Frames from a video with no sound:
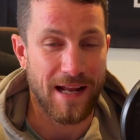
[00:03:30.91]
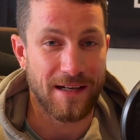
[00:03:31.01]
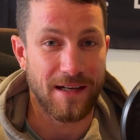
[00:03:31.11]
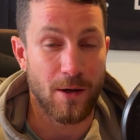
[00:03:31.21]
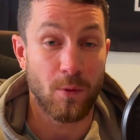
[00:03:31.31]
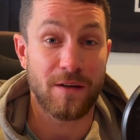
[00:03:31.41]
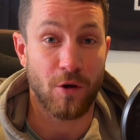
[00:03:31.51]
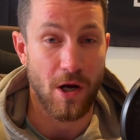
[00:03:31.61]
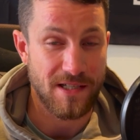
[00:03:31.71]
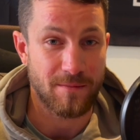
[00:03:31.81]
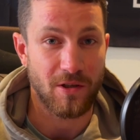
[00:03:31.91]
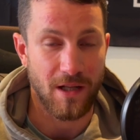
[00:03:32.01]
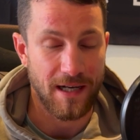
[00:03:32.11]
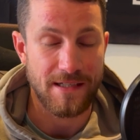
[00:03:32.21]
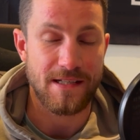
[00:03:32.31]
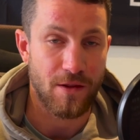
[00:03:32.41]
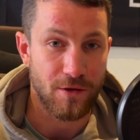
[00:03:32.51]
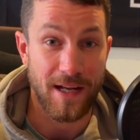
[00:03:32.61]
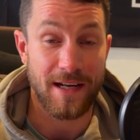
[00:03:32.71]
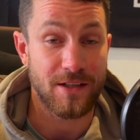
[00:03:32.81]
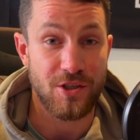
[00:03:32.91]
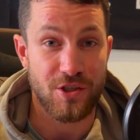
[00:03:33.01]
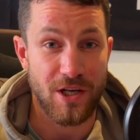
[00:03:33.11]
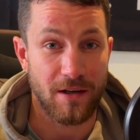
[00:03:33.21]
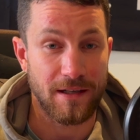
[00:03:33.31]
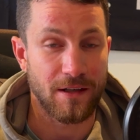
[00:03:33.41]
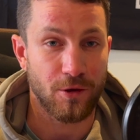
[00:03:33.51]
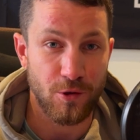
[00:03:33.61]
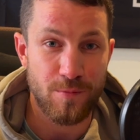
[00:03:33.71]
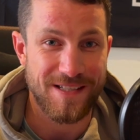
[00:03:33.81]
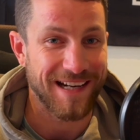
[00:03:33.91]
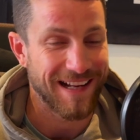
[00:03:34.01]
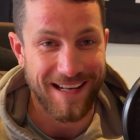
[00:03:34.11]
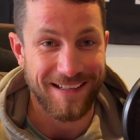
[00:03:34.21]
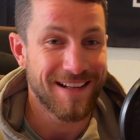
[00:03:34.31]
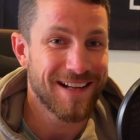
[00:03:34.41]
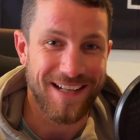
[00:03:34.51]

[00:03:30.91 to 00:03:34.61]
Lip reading: And one of our awesome clients the other day had just shared it in our group saying, hey,